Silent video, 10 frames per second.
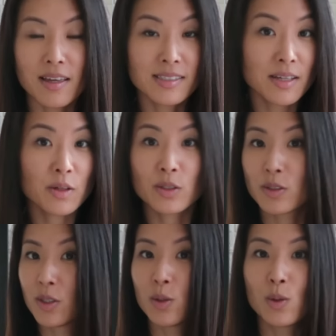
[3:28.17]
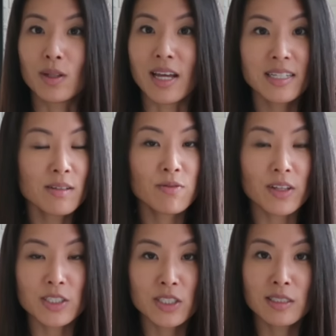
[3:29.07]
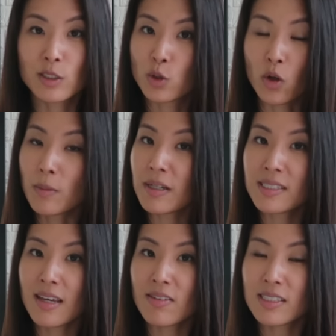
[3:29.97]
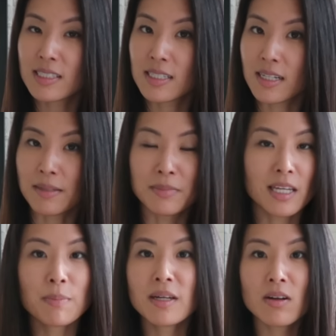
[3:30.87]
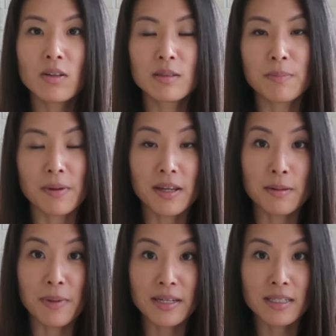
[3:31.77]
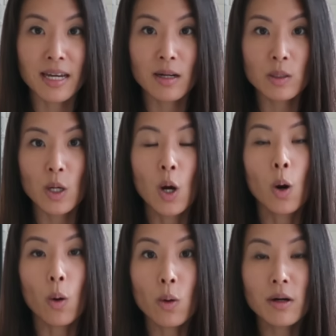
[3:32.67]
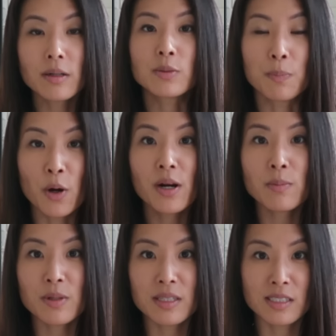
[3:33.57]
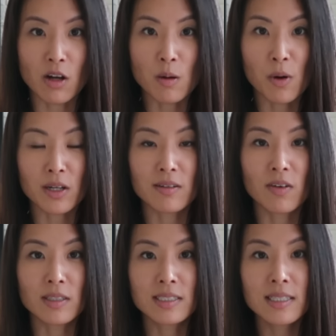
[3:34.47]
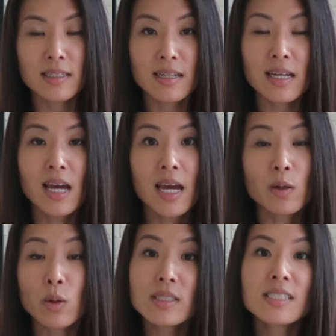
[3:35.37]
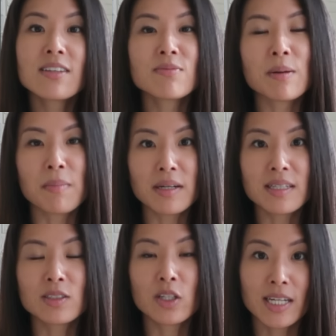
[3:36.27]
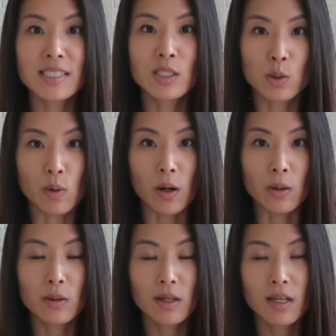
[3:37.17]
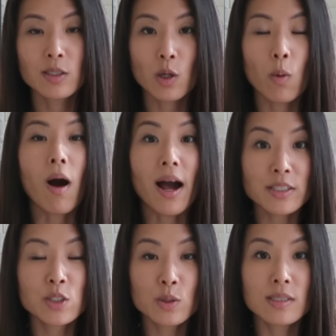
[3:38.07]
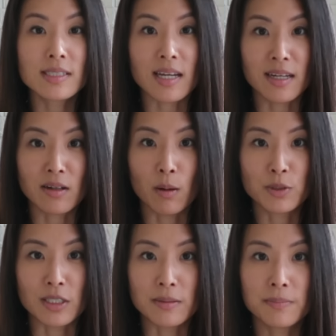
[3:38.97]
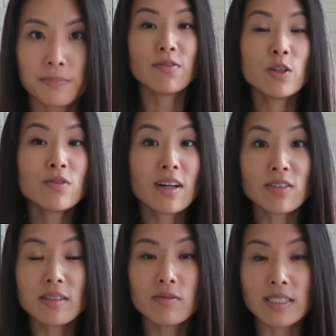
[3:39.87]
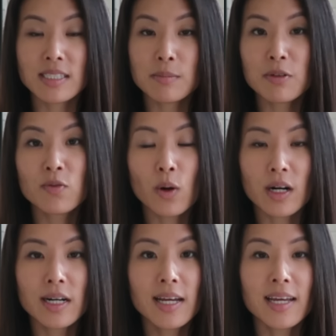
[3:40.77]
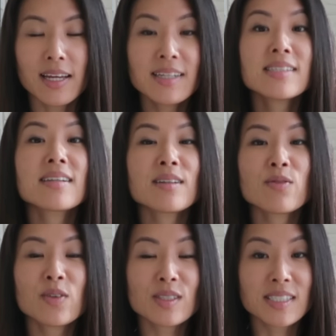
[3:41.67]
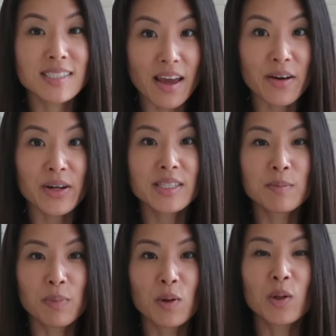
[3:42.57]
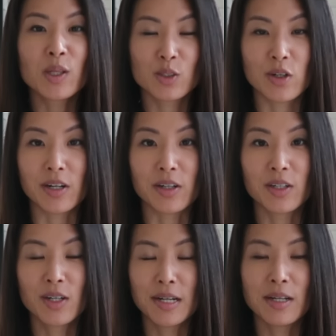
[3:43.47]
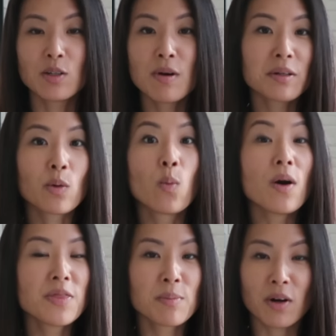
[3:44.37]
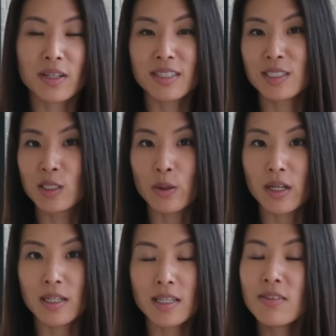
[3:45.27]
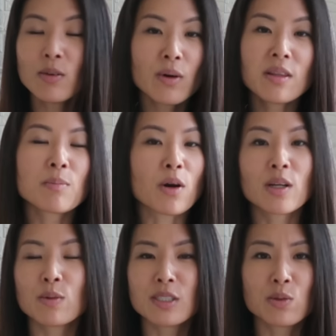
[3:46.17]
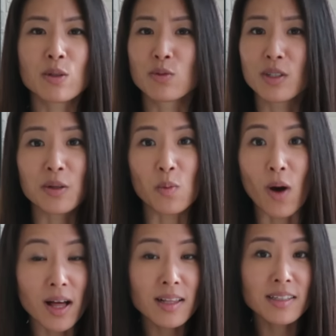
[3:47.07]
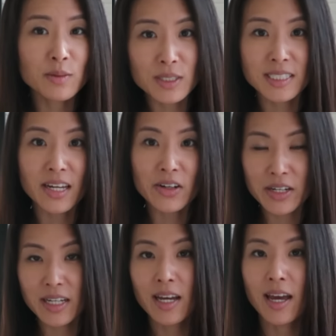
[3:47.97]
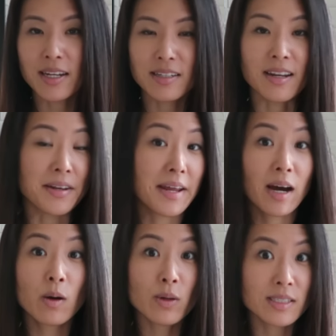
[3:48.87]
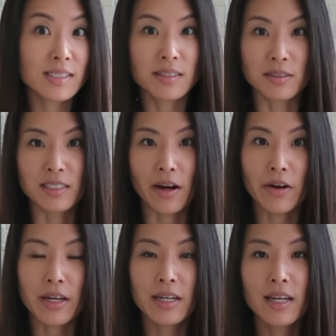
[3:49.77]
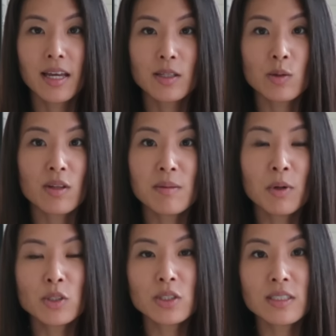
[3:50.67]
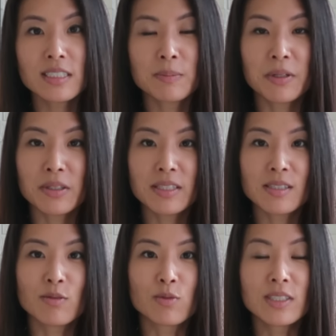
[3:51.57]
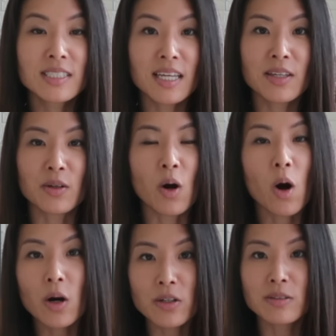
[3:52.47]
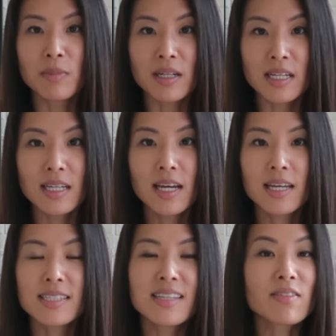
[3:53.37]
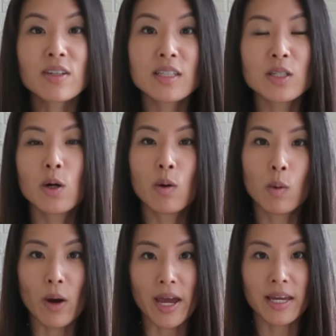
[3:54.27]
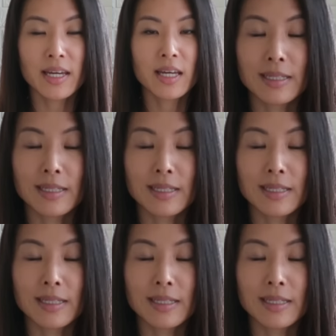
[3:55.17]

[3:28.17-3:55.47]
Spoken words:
It's either to let inflation destroy my savings because I'm keeping it in a bank account, or put up with the stock market volatility in order to give my money a chance to grow. So I choose the second option. If you've never invested before, it is gonna feel scary to pull the trigger. No matter what the market is doing, even when the market was doing really well, it was scary, and now it's still scary. So the emotional experience of risking your hard-earned money is never gonna go away.